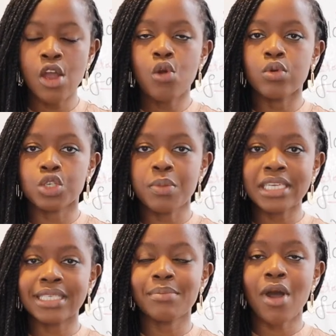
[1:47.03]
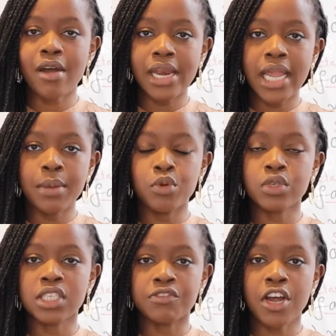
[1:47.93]
which makes him unable to
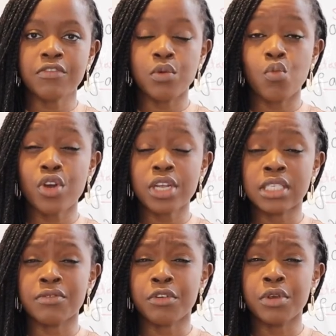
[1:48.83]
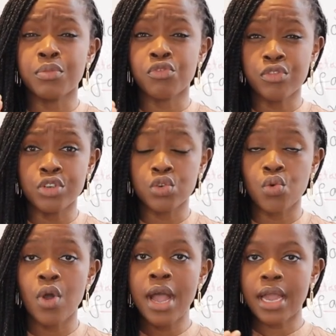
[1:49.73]
survive in what is a very brutal,